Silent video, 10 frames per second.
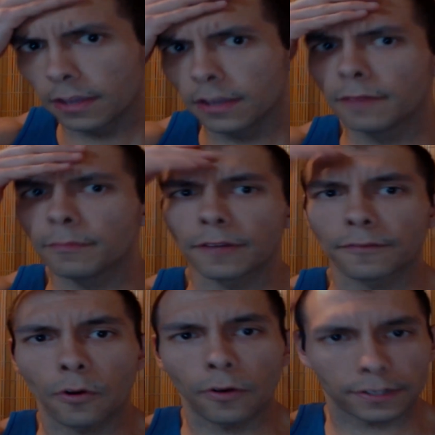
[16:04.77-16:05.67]
But of
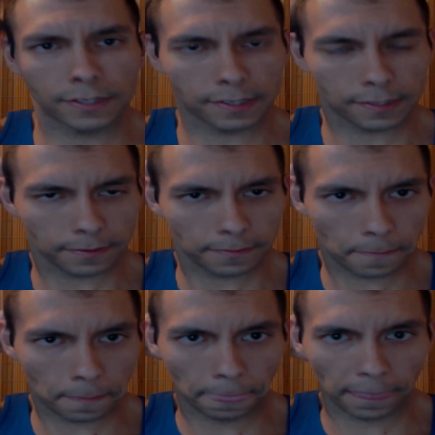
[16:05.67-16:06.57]
course,
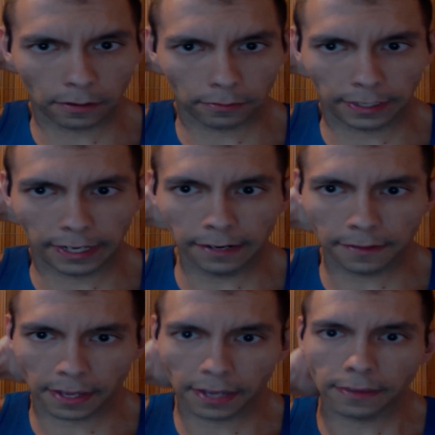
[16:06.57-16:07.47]
here
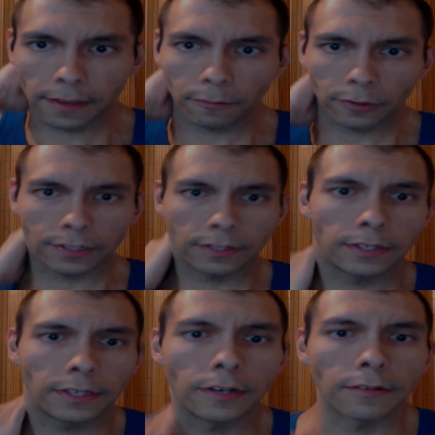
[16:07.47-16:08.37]
then
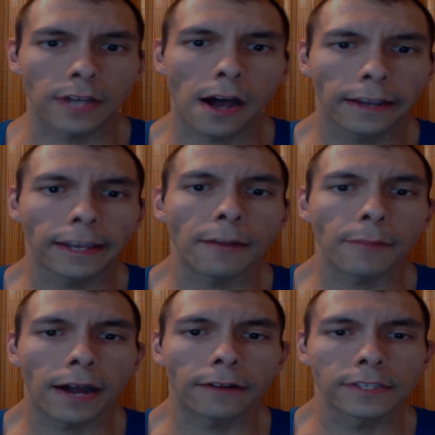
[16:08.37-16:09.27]
we're talking
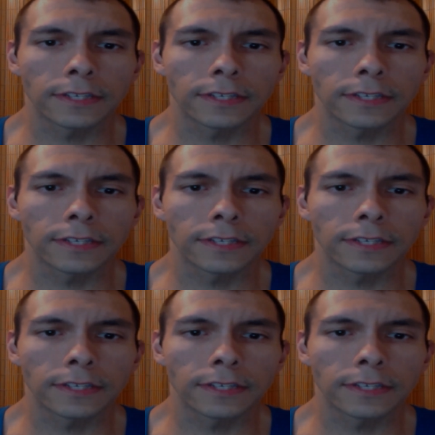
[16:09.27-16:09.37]
about